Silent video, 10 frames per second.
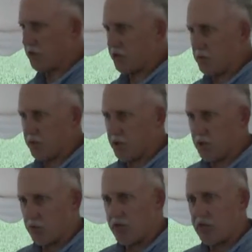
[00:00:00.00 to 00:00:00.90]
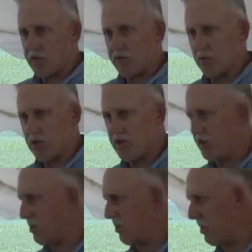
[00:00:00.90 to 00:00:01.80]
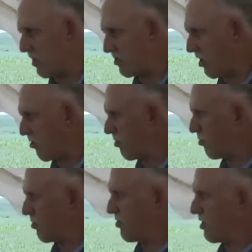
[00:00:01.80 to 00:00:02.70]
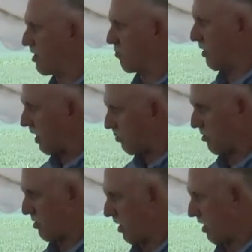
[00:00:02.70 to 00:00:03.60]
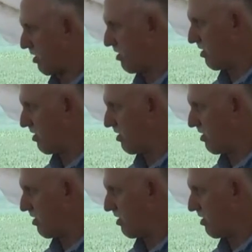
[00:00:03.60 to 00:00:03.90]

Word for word: watch him plant wheat after wheat, and they ask, how in the world do you get by with that?